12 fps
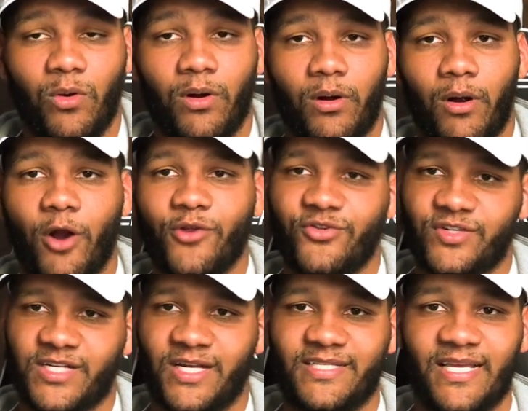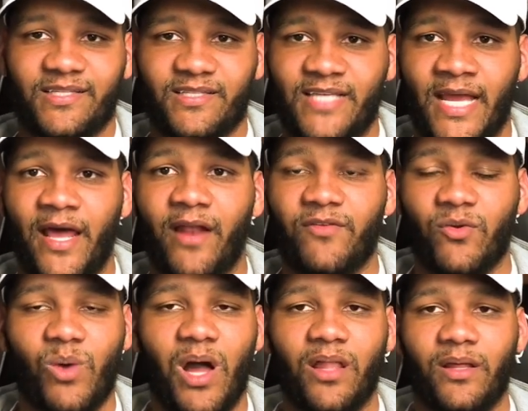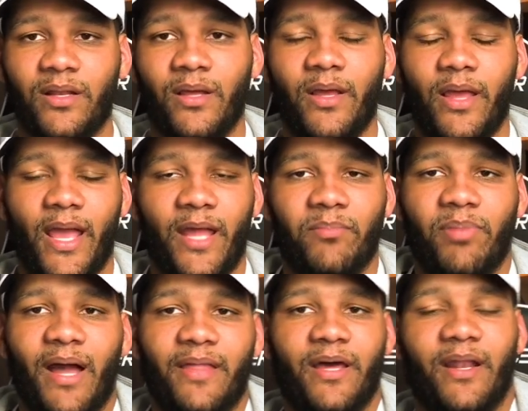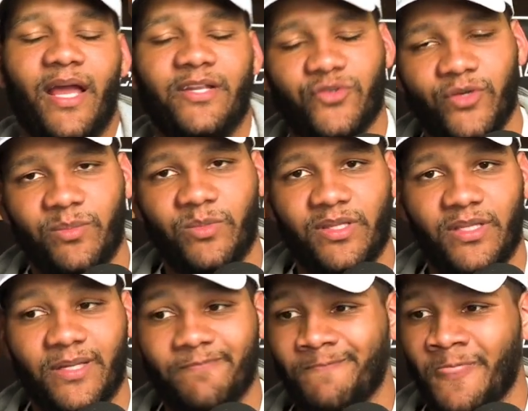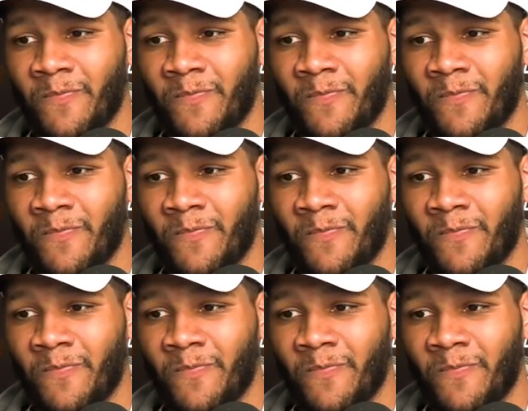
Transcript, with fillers: Or are you just going to take the ten out of your wallet and buy that ice cream with it?